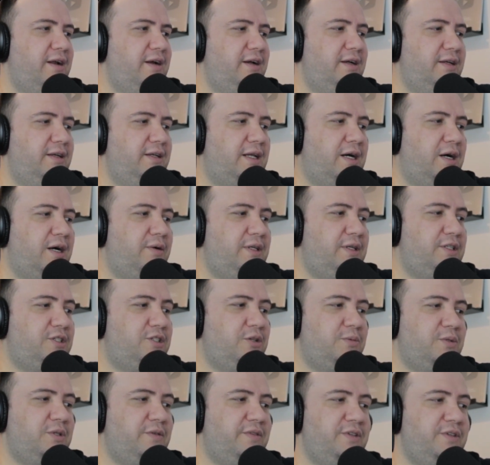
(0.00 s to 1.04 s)
Now, in
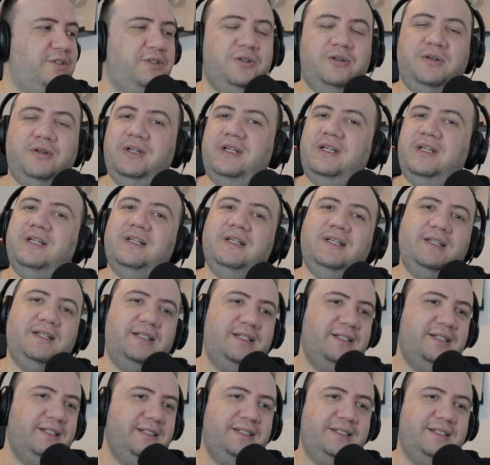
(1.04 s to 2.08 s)
terms of the story,
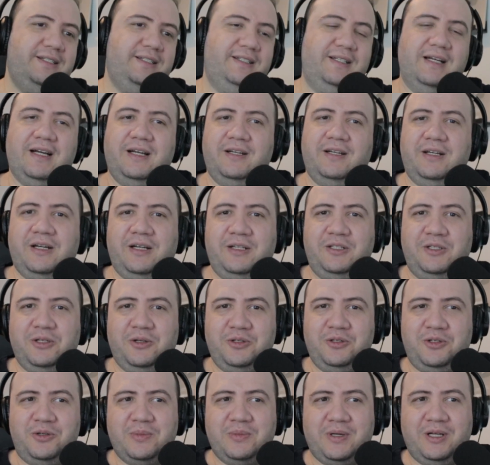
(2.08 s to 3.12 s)
I
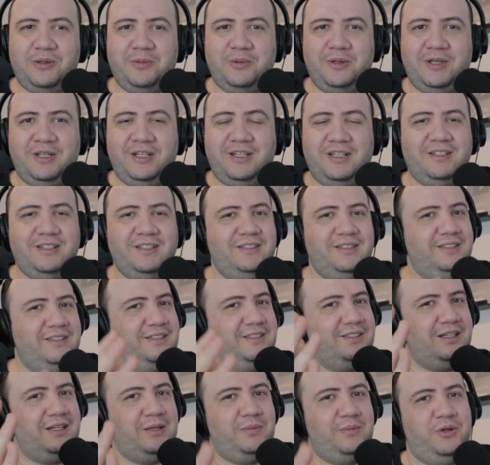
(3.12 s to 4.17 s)
told you my opinion.
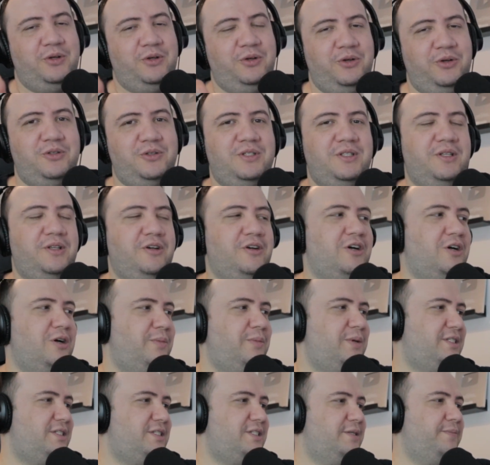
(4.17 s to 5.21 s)
Let me know yours in the
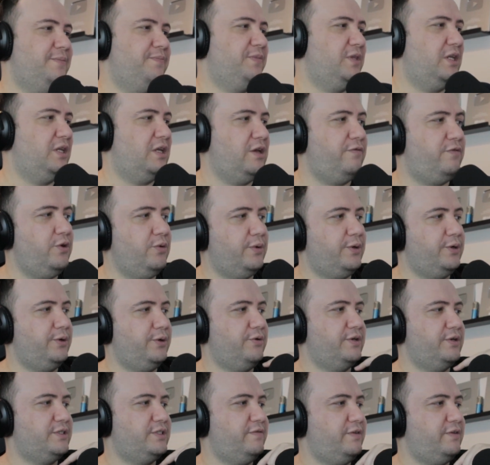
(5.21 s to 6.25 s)
comments. If you want to
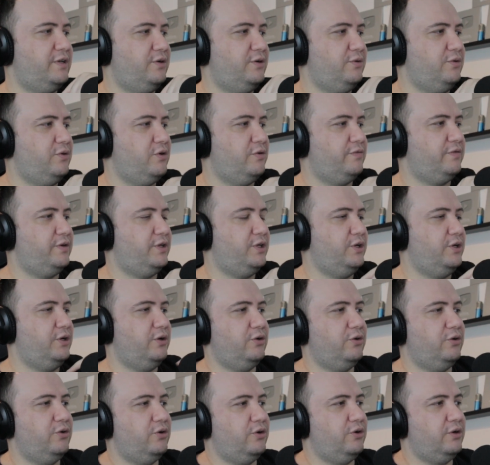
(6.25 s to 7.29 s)
request a video, go over
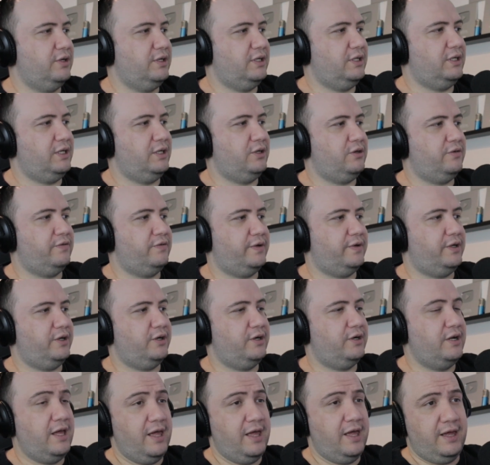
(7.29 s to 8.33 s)
here or click over
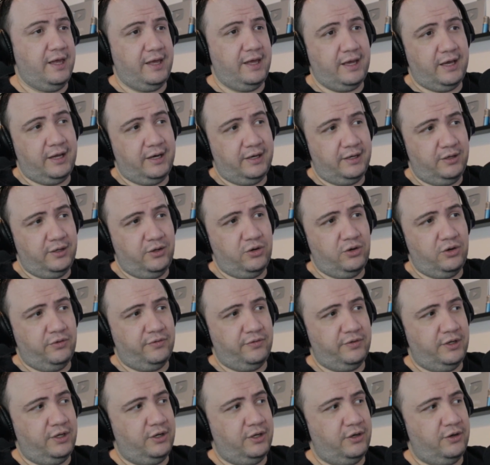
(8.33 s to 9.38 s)
here and go
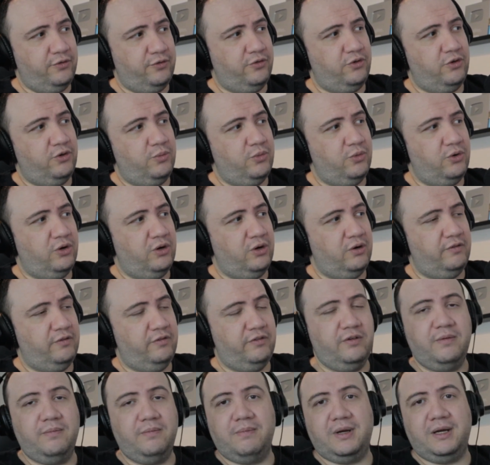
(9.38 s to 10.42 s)
over here for more
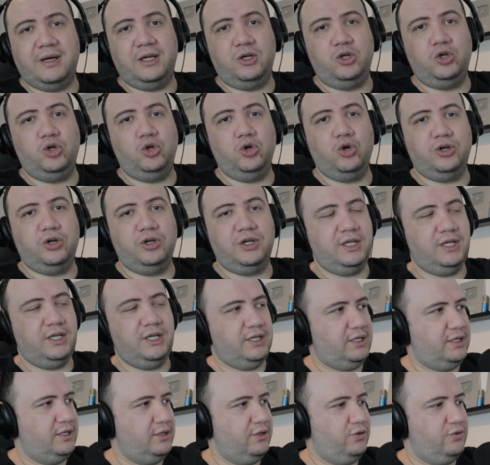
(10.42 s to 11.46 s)
of my
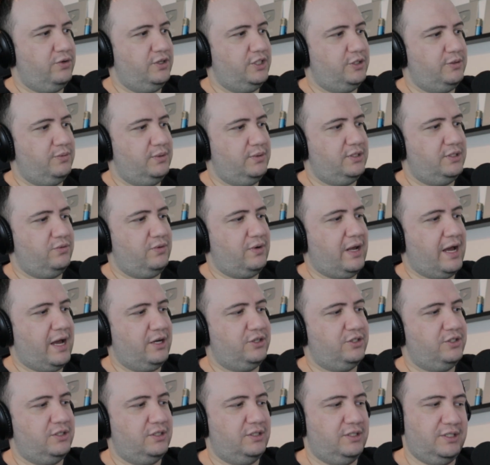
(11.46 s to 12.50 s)
Nordic Christmas
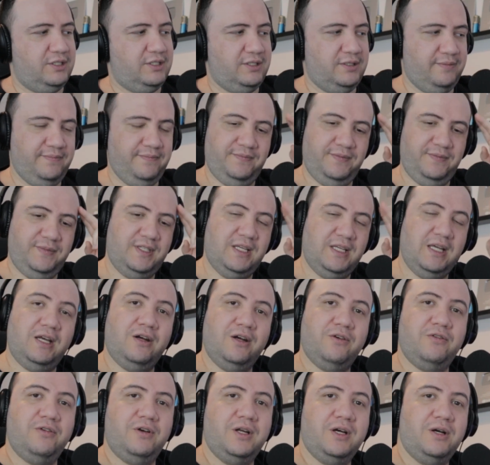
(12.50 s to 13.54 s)
reactions. Take
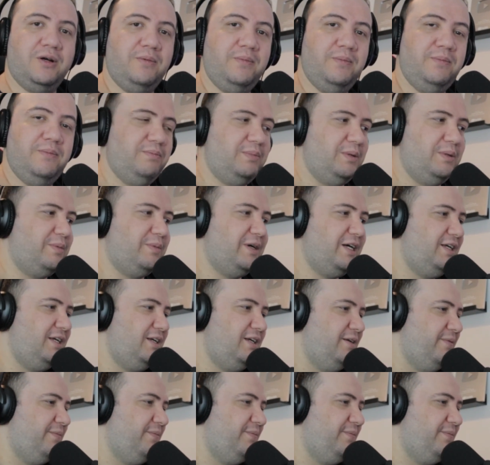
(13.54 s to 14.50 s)
care for now. Bye-bye.